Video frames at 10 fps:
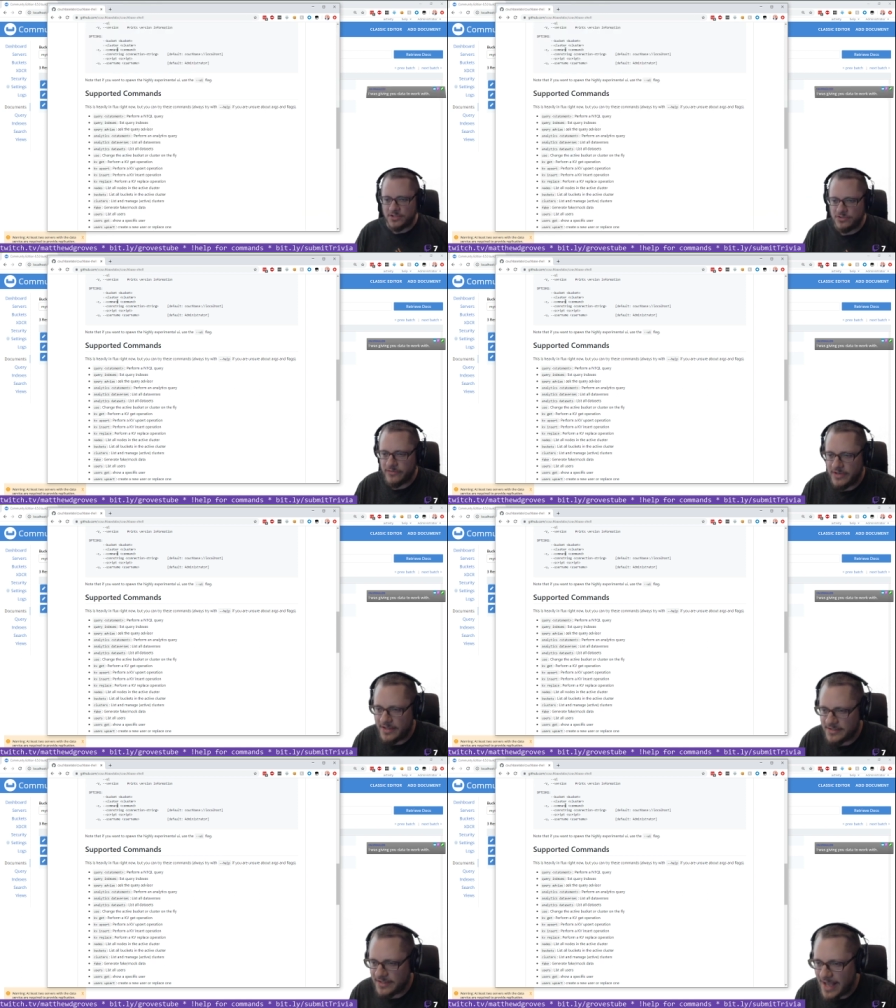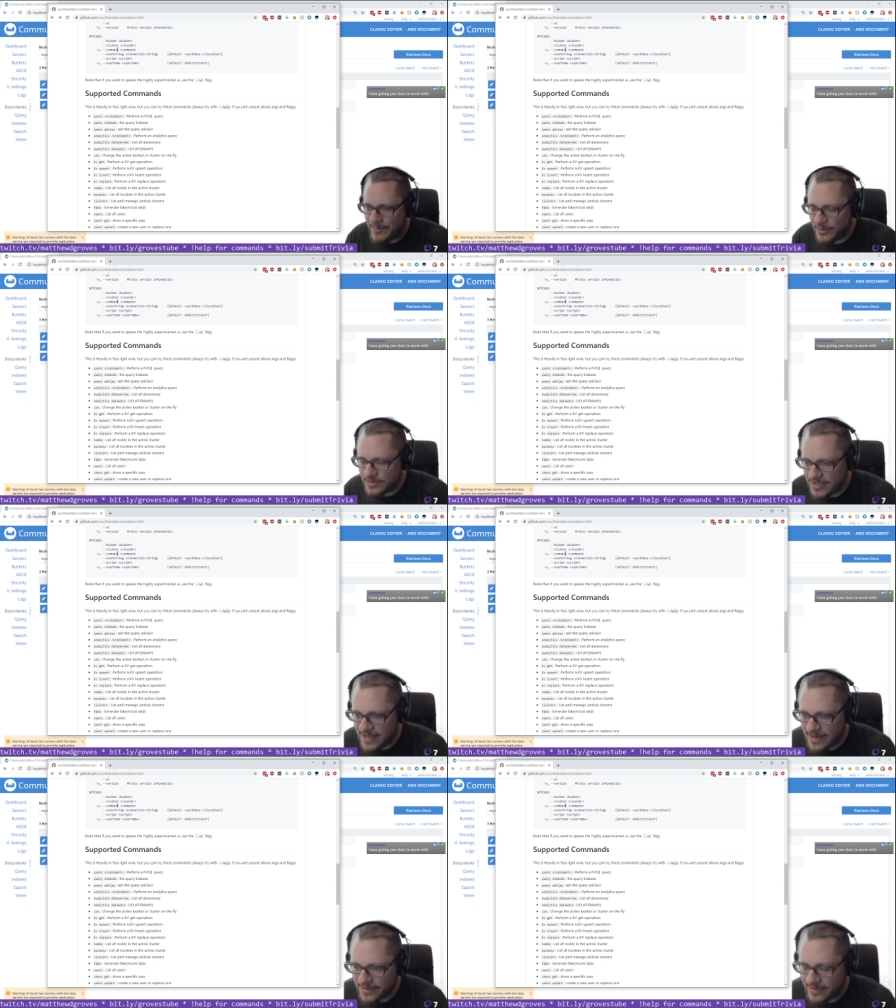trivia. It's a capital
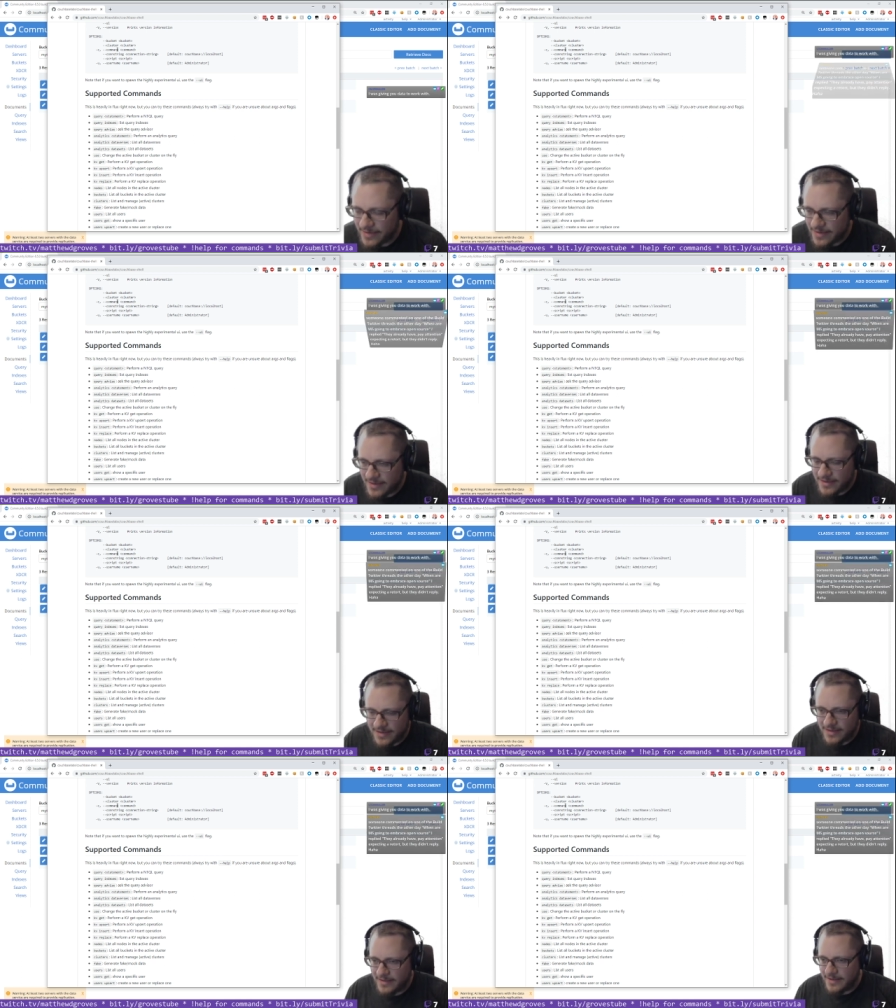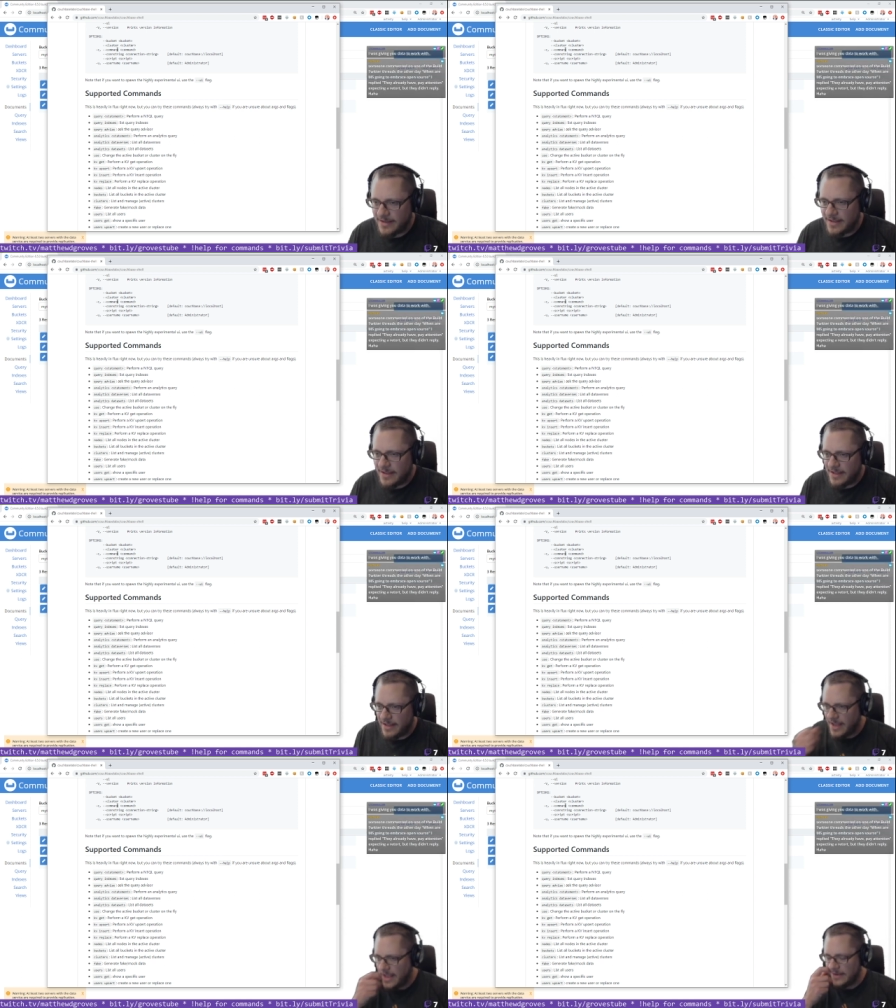T.
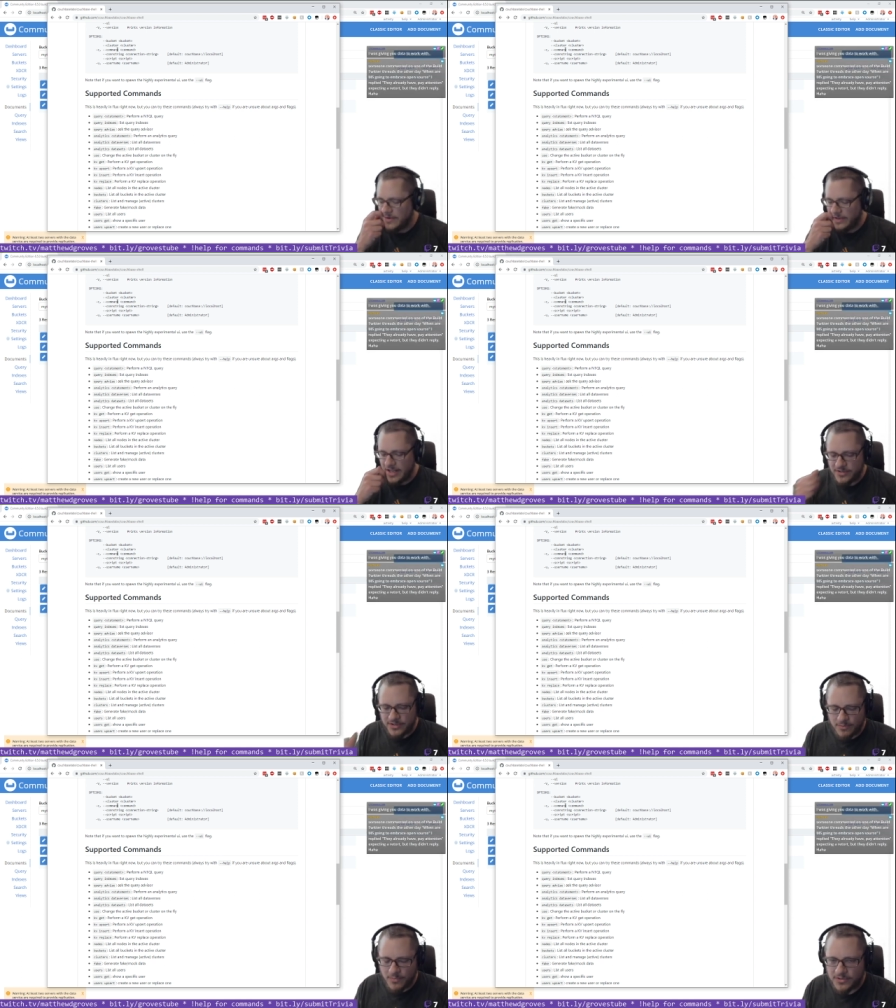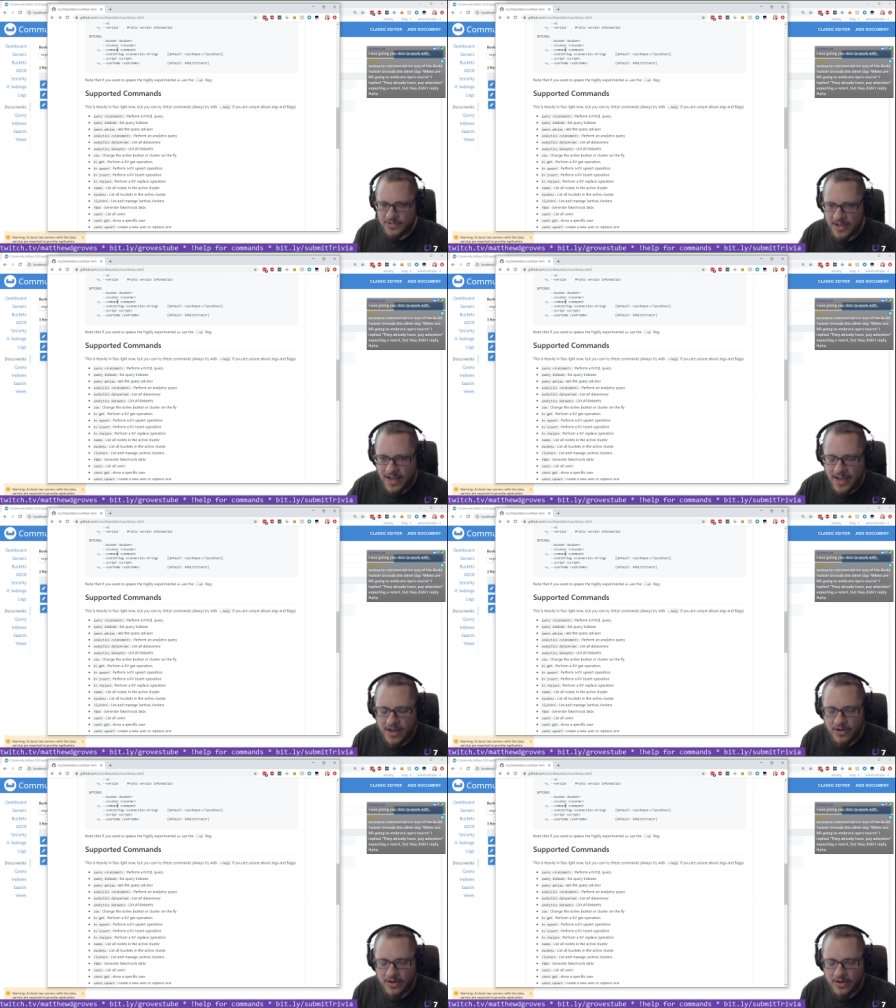And you can enter your multiple